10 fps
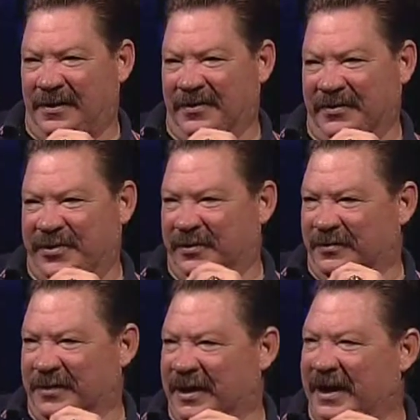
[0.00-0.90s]
all the
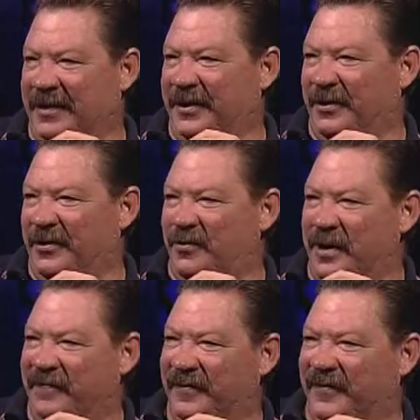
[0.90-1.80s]
children there, and they're all
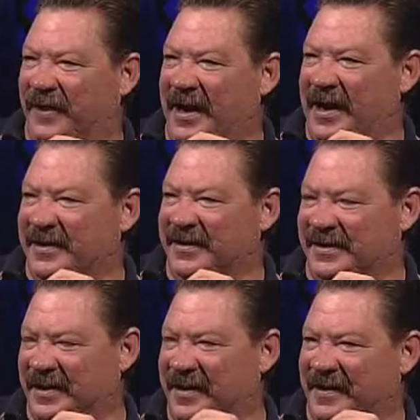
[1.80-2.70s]
waving flags
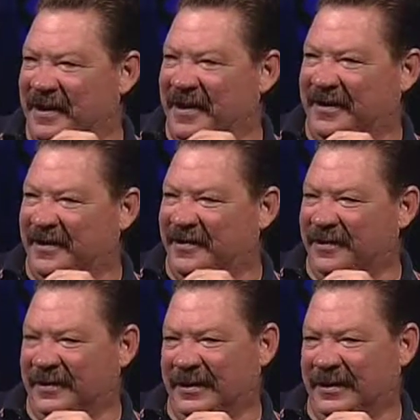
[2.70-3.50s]
and saying thank you.